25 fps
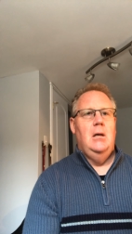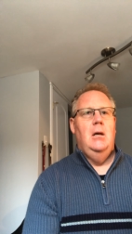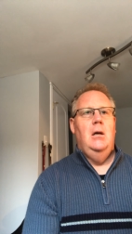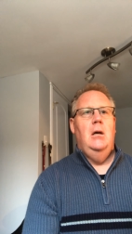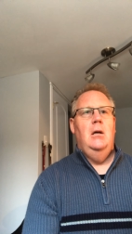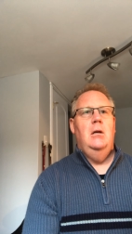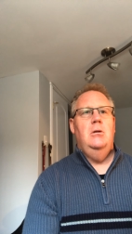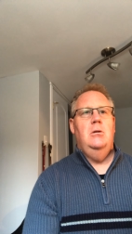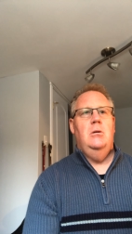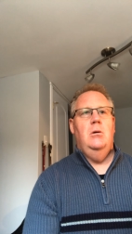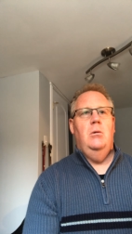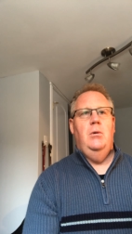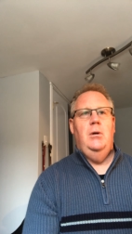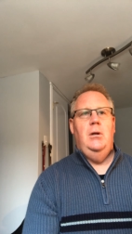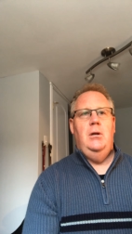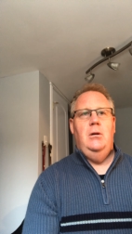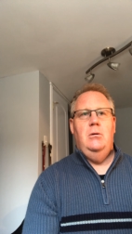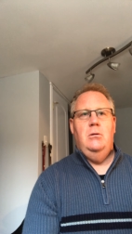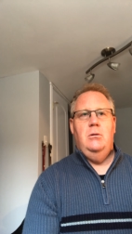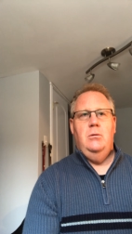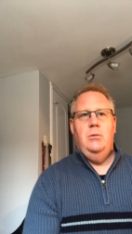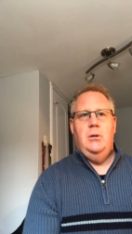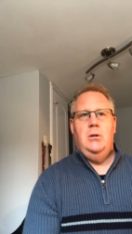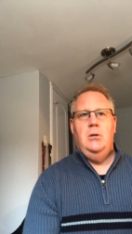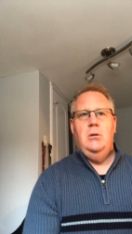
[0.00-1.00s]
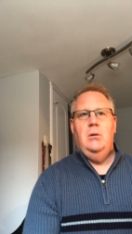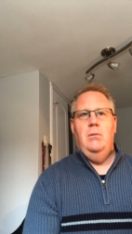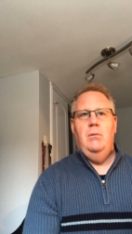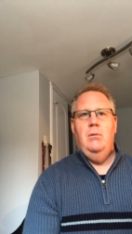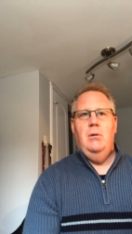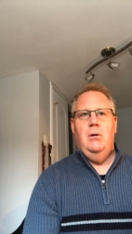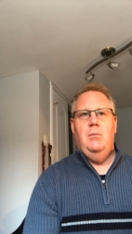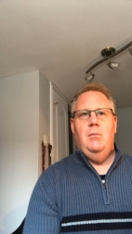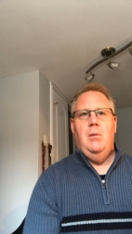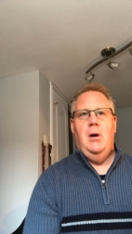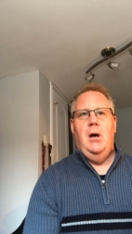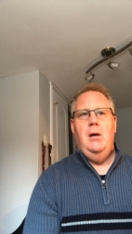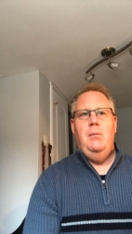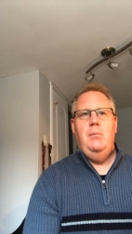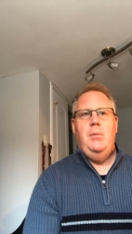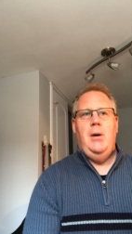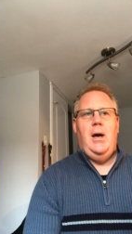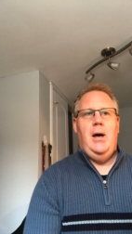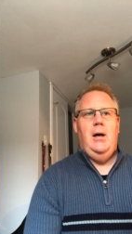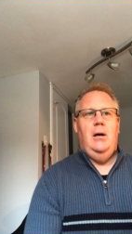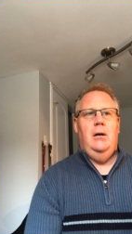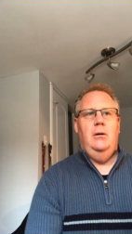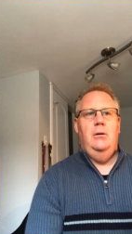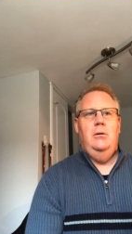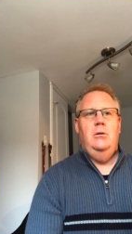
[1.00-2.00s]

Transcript: So when you switch over to My Paddle,